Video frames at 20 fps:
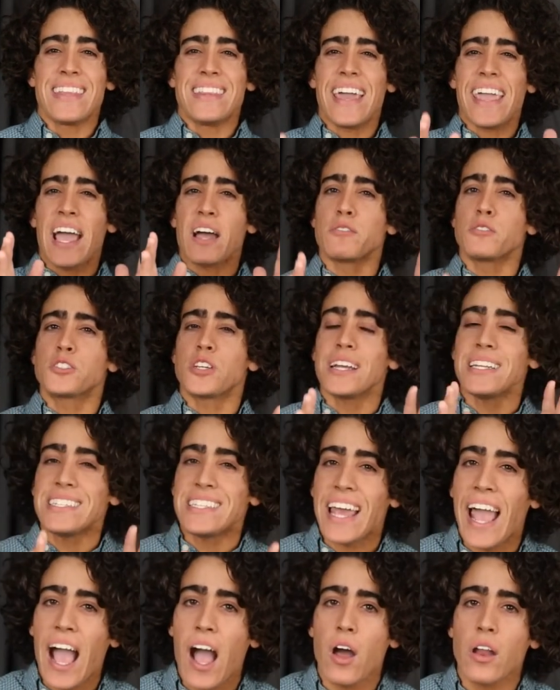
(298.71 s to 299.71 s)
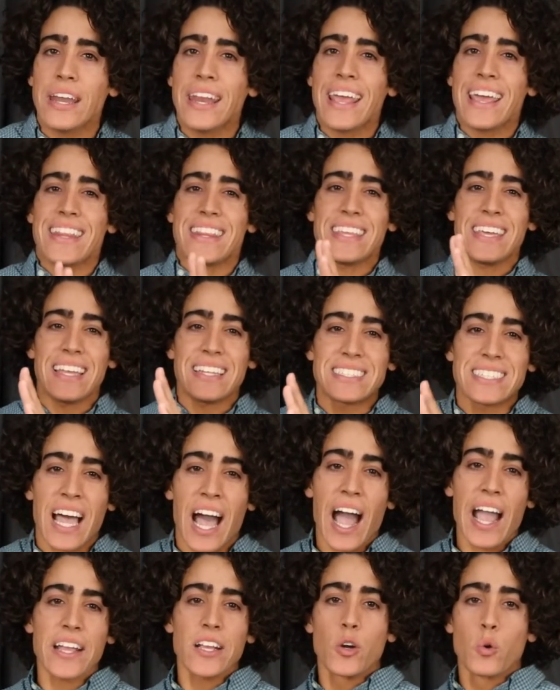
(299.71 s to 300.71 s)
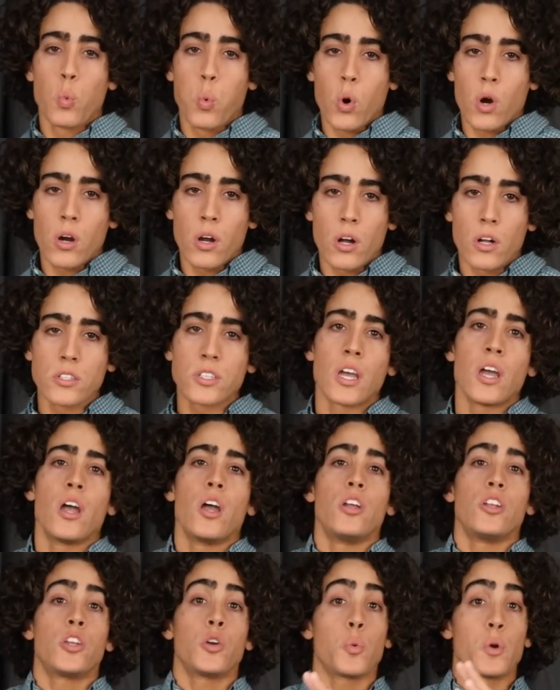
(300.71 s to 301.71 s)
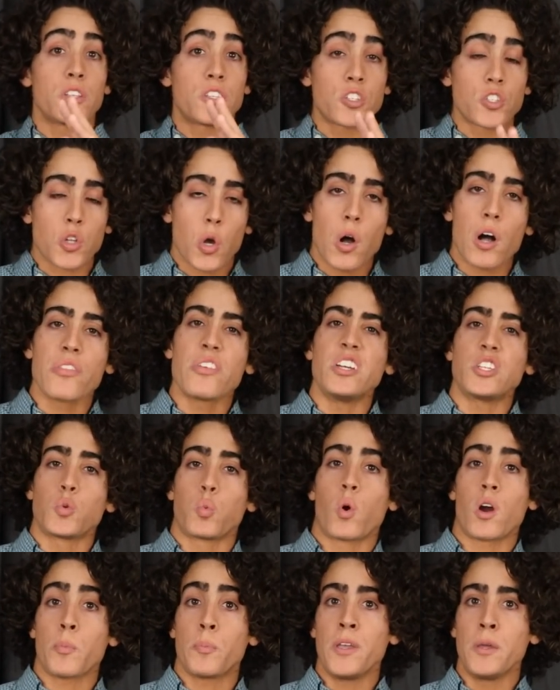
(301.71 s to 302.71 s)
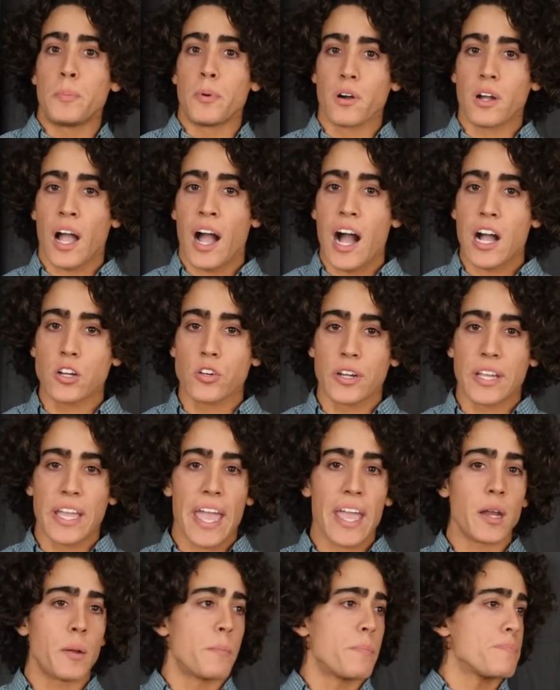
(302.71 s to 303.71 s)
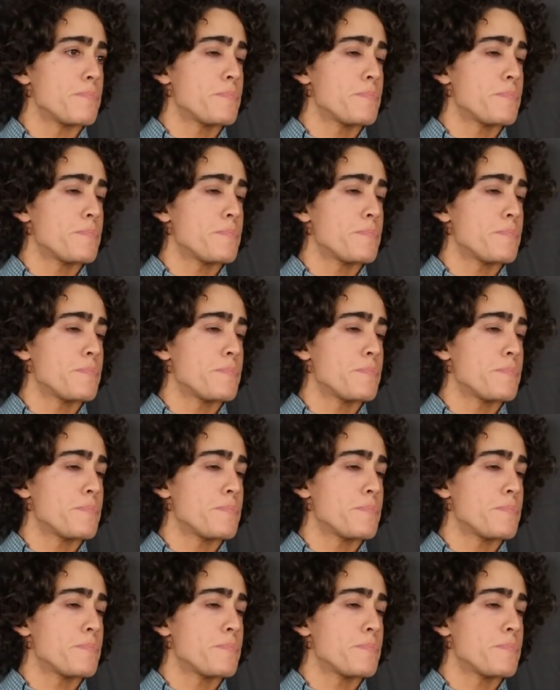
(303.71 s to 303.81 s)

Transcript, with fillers: They have shut down the entire world to install this where people congregate.